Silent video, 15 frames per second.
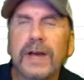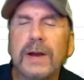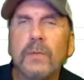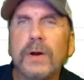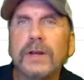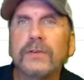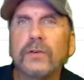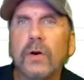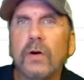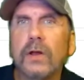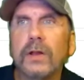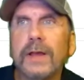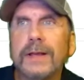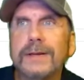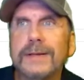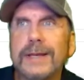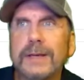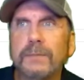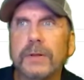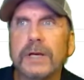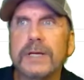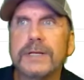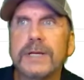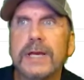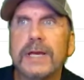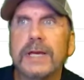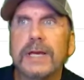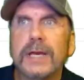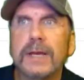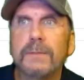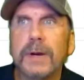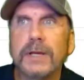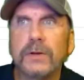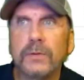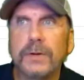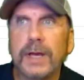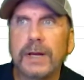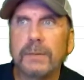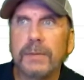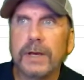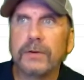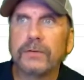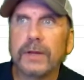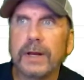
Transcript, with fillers: I want it to all take place in my new database.